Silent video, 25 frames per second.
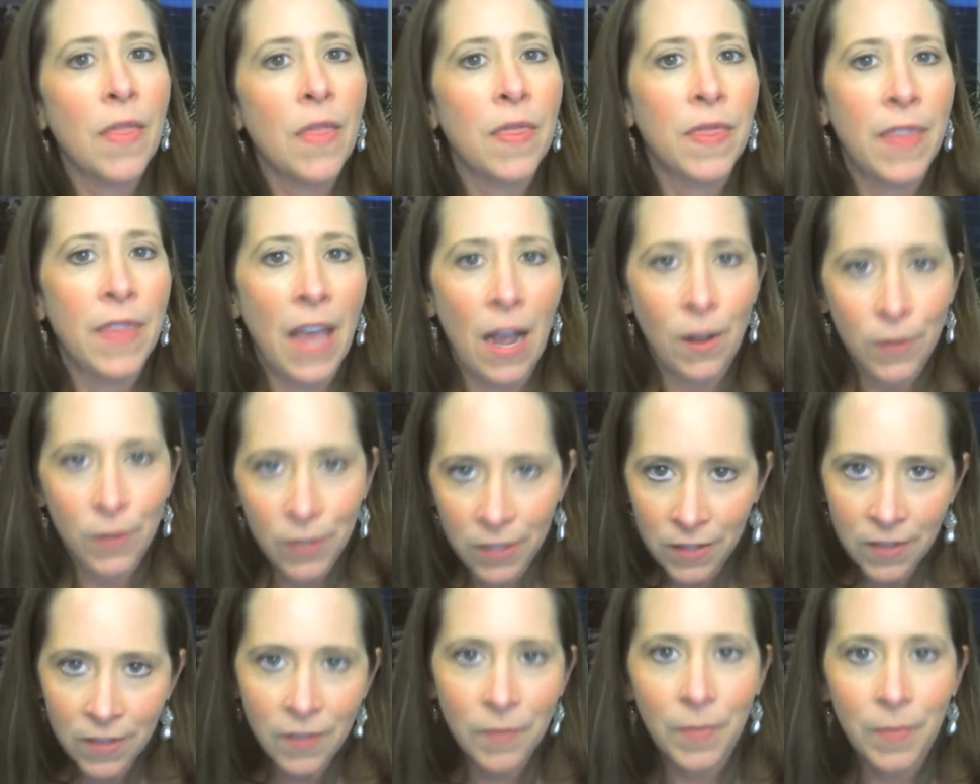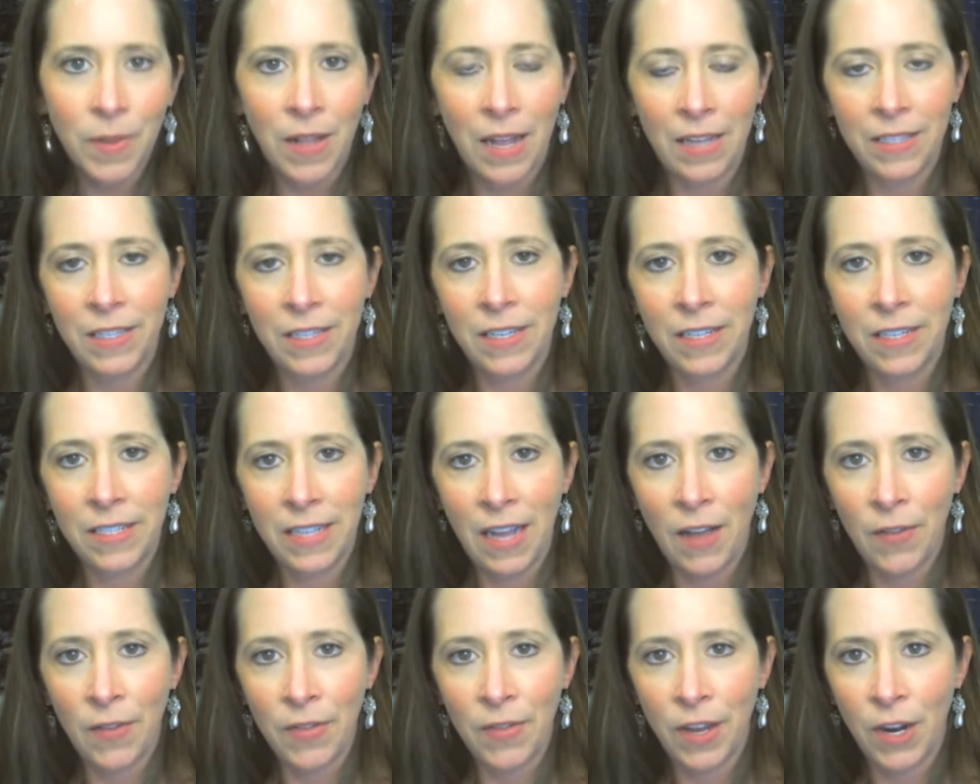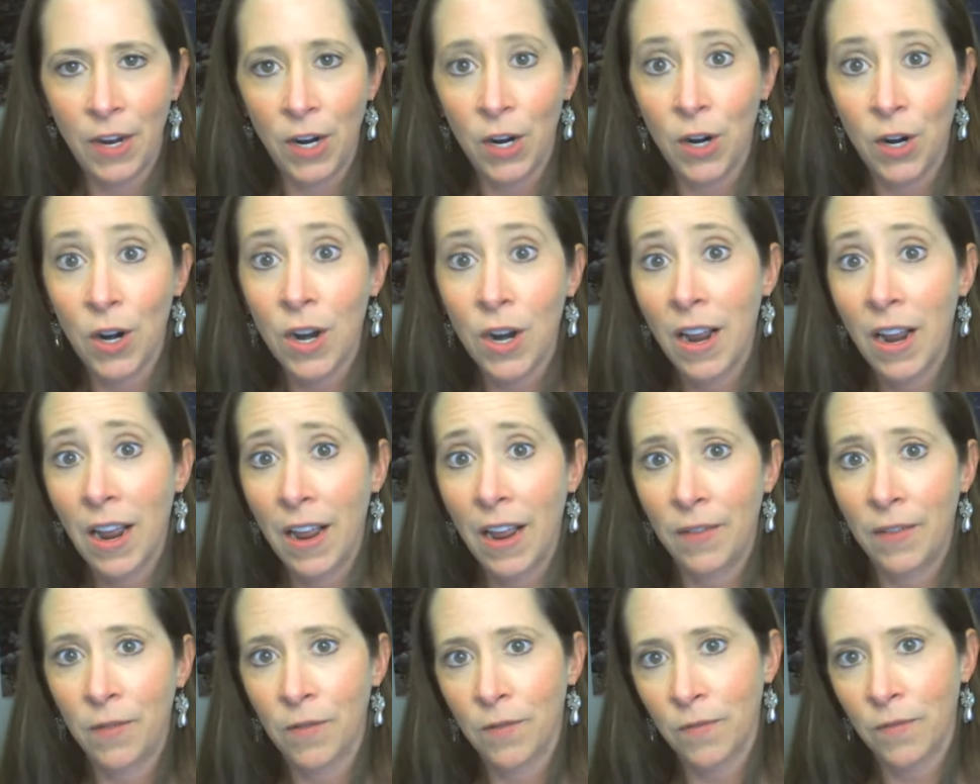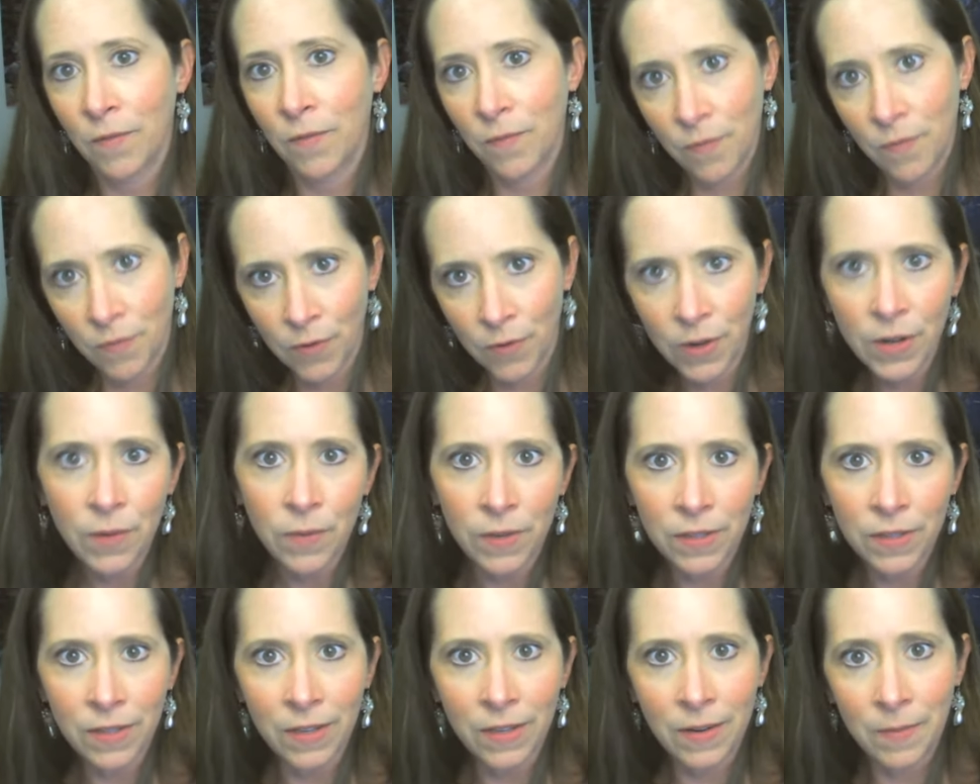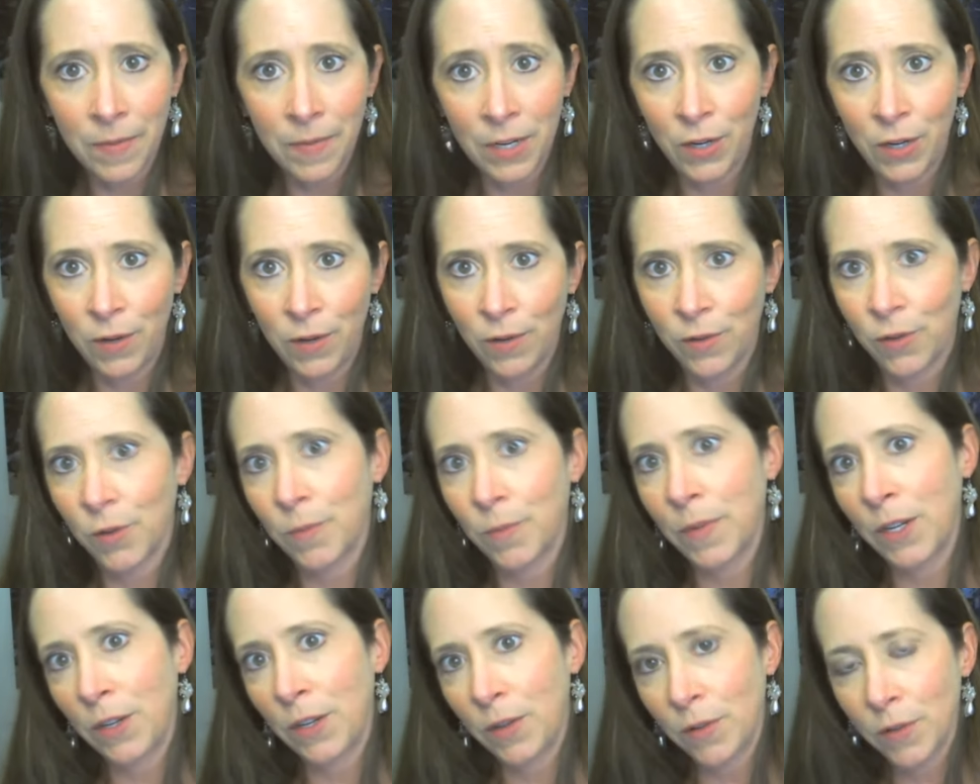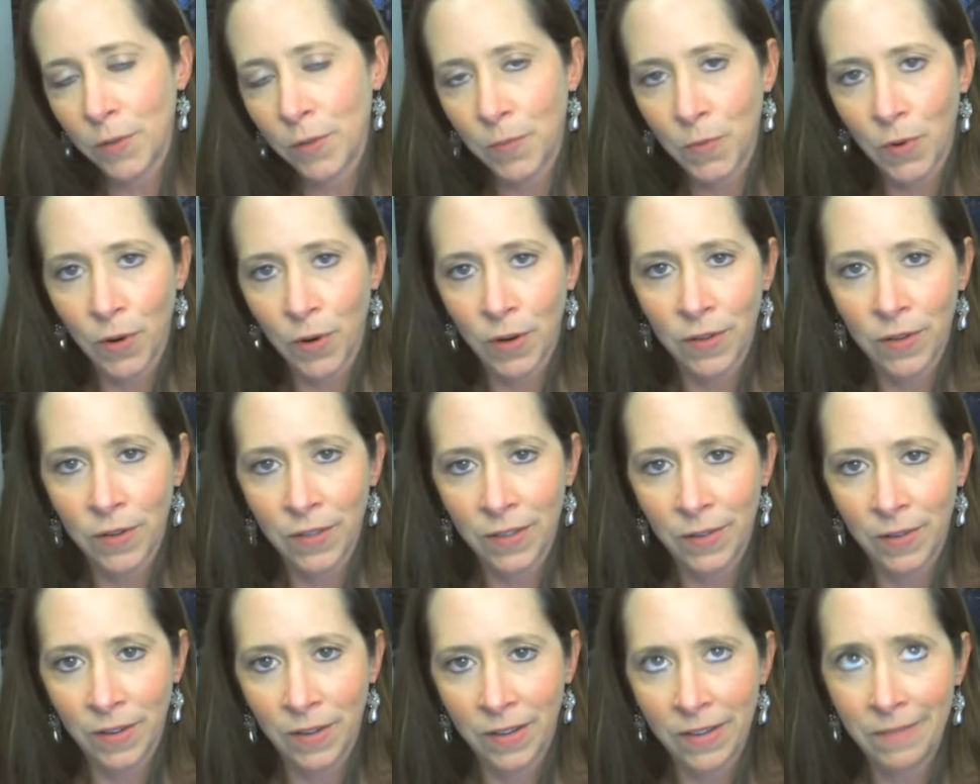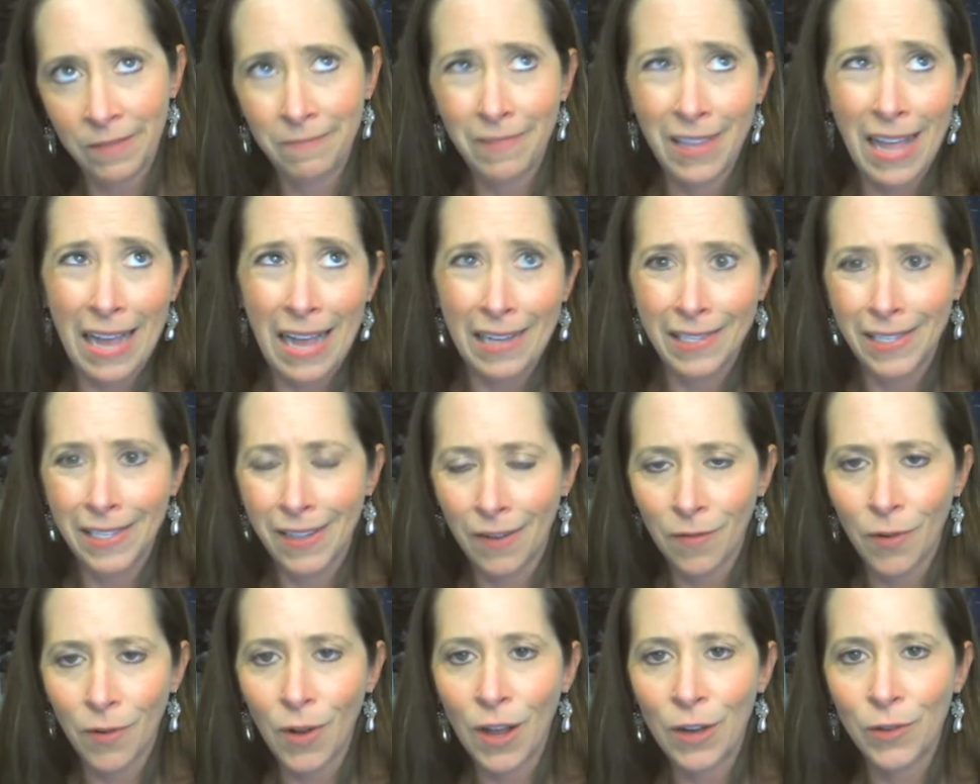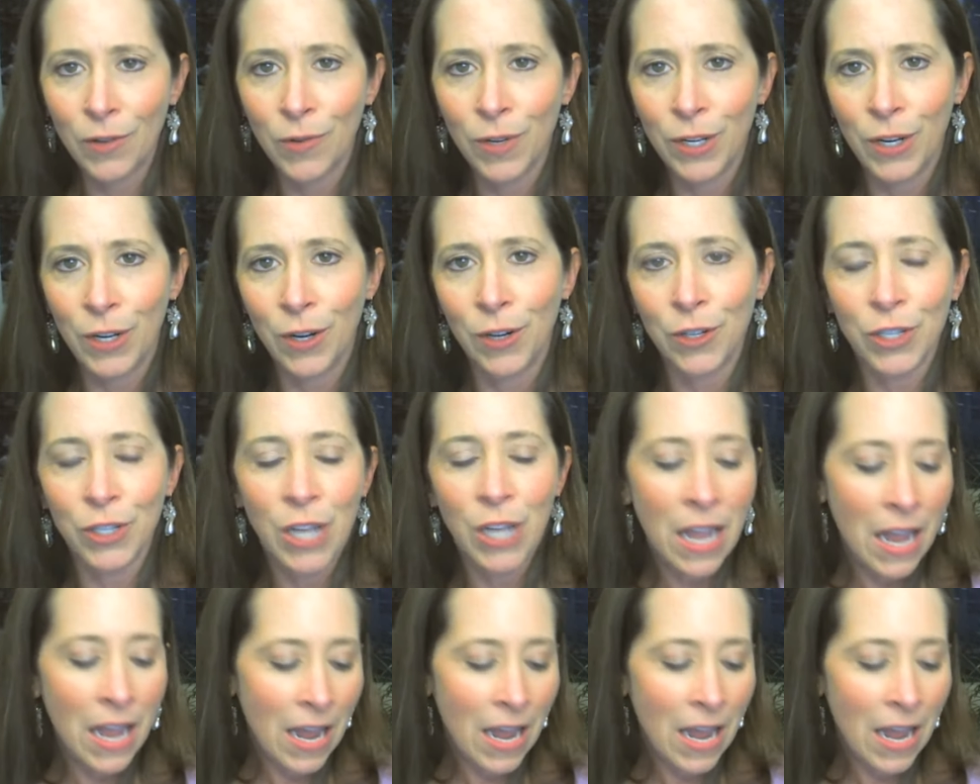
thousands of plastics out there and frequently been used or been used more in the last several hundred years,